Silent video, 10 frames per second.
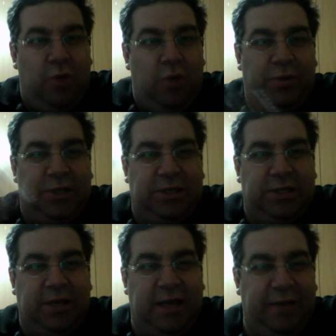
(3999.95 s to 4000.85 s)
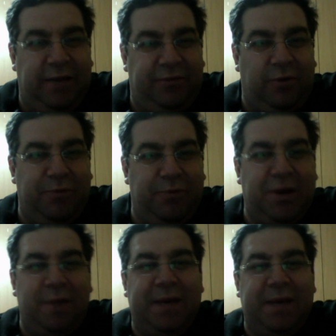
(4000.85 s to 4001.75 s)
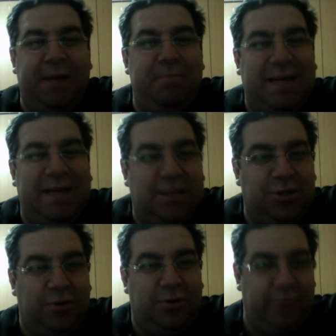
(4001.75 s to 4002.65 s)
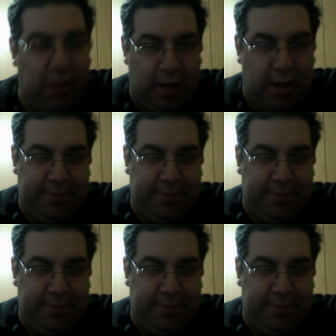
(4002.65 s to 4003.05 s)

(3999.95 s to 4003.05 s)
which is the gift of becoming a messenger of Allah.